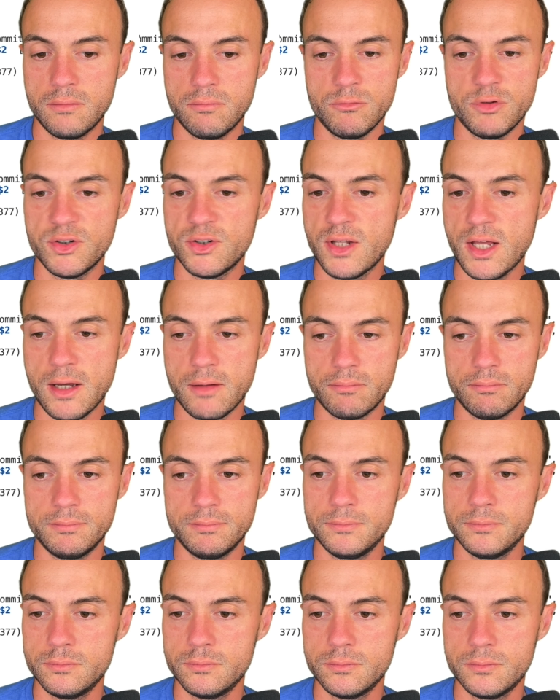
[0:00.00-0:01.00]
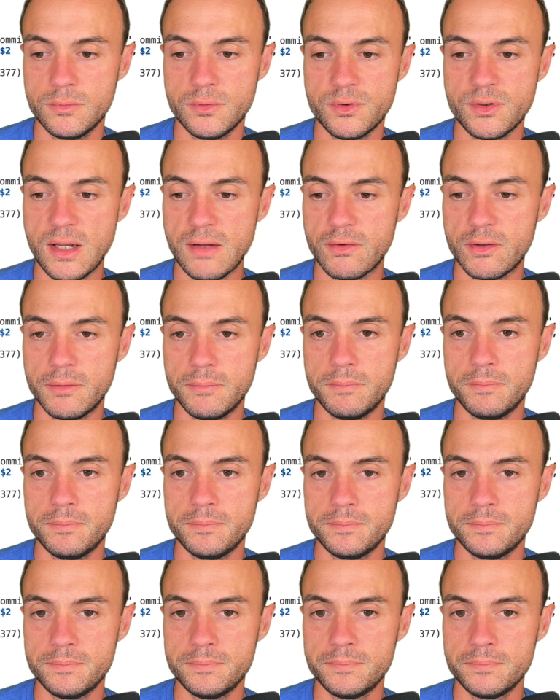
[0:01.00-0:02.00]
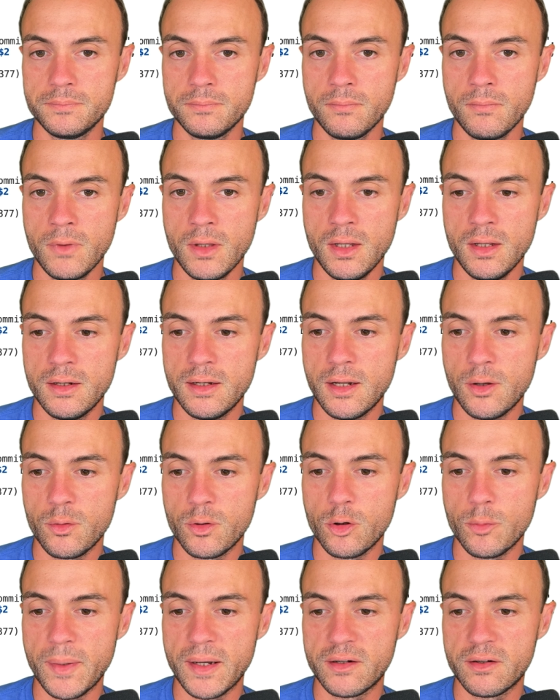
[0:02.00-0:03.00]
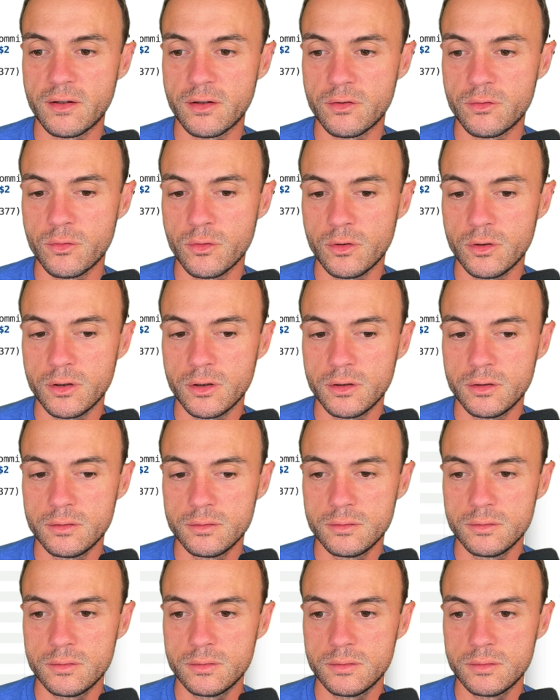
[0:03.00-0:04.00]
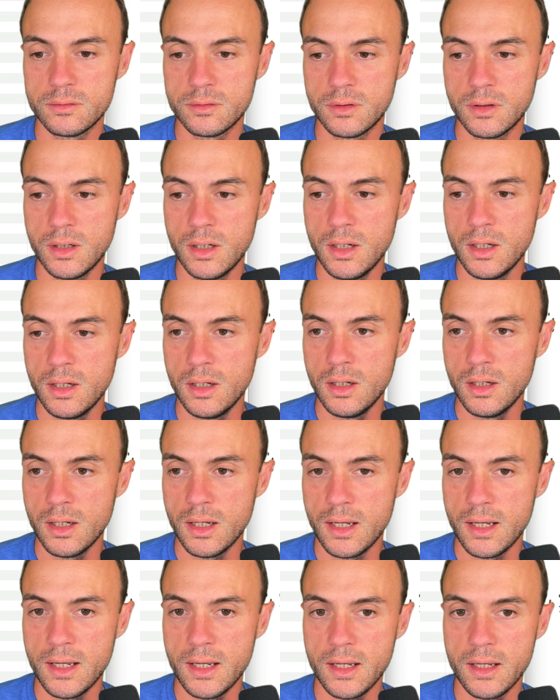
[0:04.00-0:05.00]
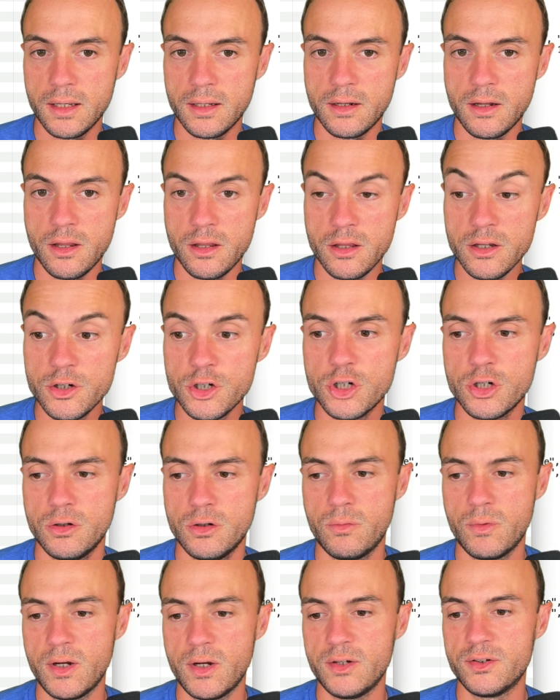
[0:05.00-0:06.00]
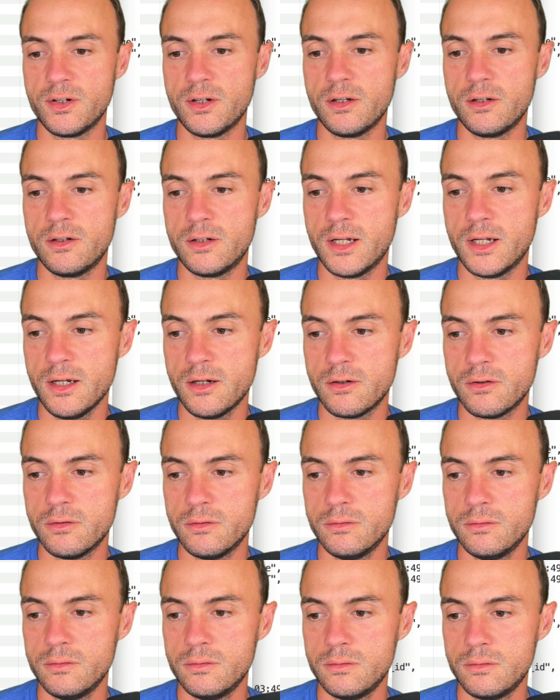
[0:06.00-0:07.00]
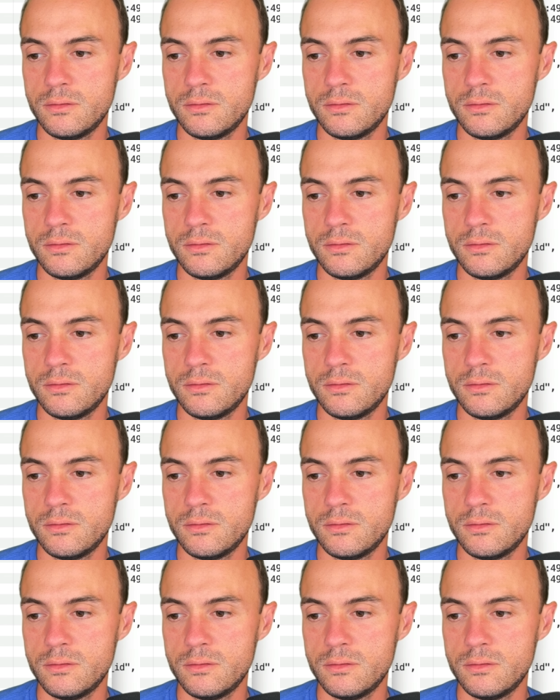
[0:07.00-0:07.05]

just that. Save it. Now we go back to the controller. And this should raise hell now.